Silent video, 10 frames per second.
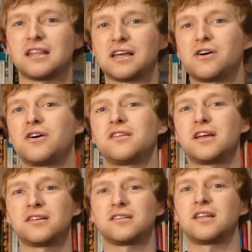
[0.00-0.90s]
they can't at the
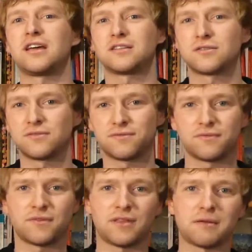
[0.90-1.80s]
end of the day sort of
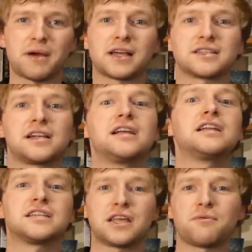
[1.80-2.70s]
think back as
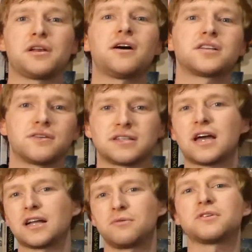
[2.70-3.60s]
clearly as they would like to
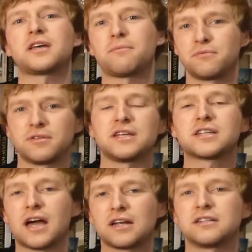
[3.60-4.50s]
exactly what's happened with
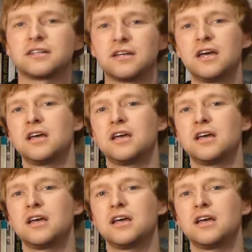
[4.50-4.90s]
each candidate.